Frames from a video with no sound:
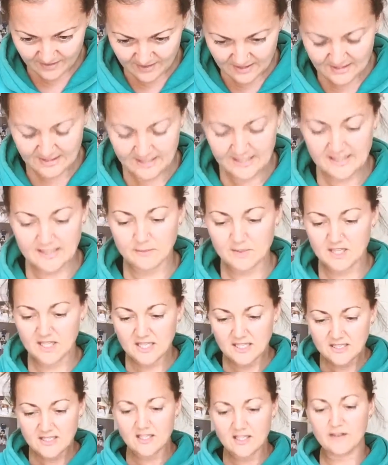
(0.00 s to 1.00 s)
And there's some
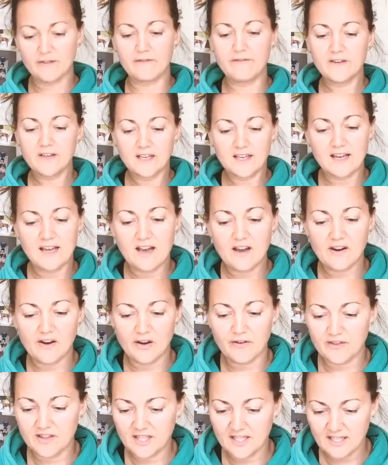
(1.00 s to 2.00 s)
things that I've figured out
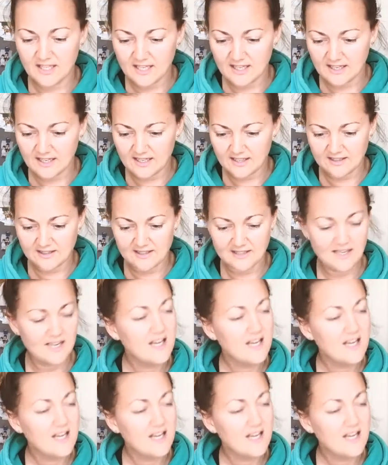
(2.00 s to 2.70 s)
over the years